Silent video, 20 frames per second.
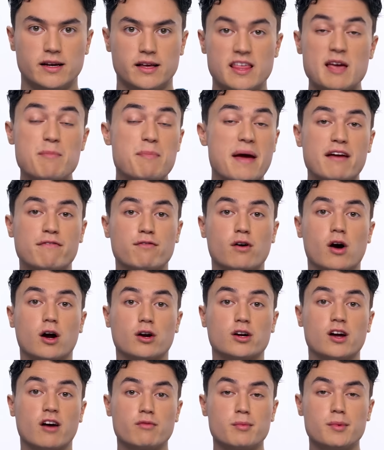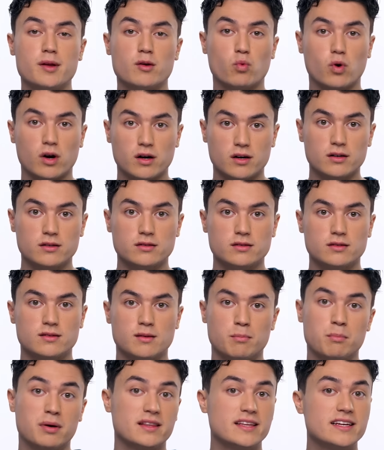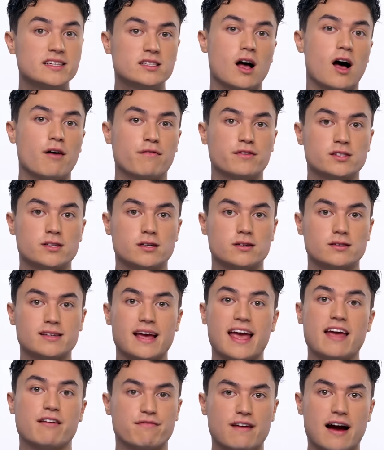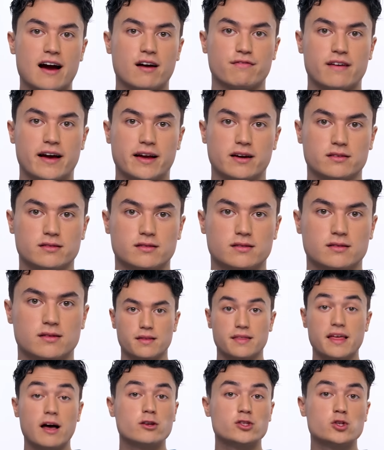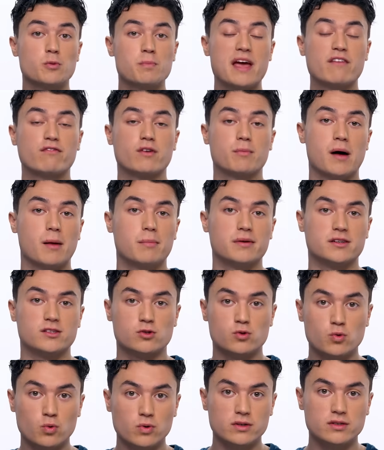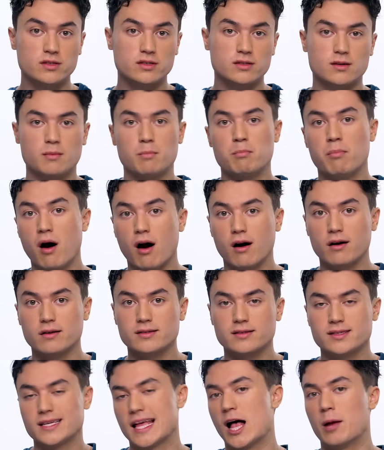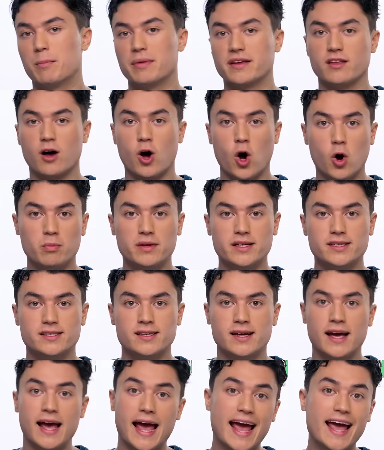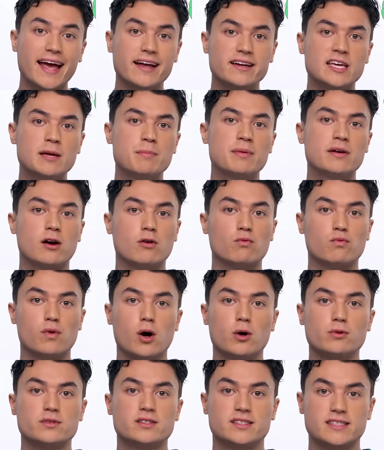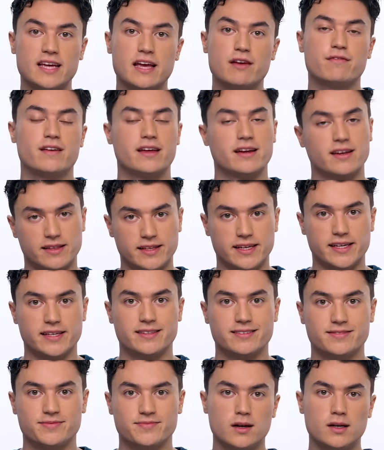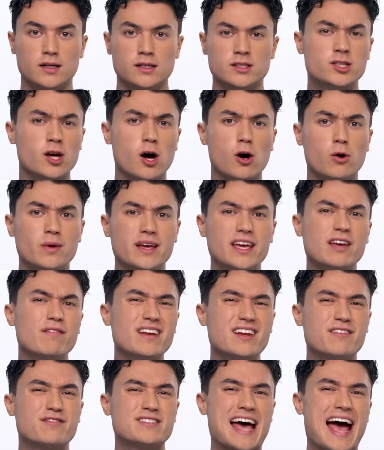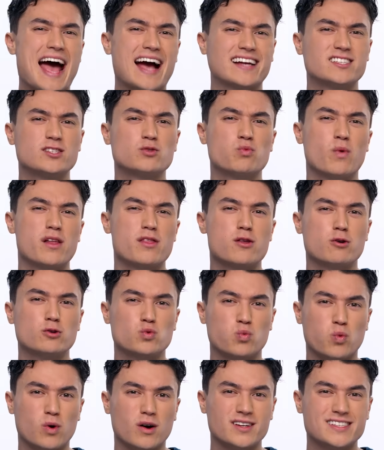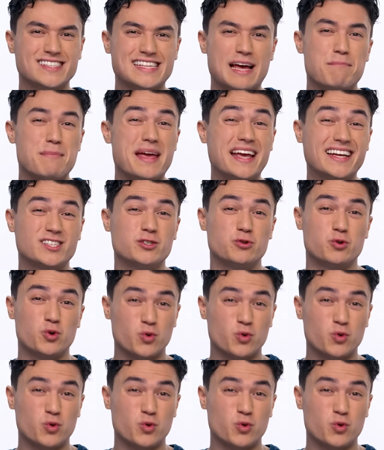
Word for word: They pay for our government workers, police officers, and firefighters. They also pay for public schools, parks, helping the homeless, and keeping our roads safe and clean. So even if tax is one of those words that makes you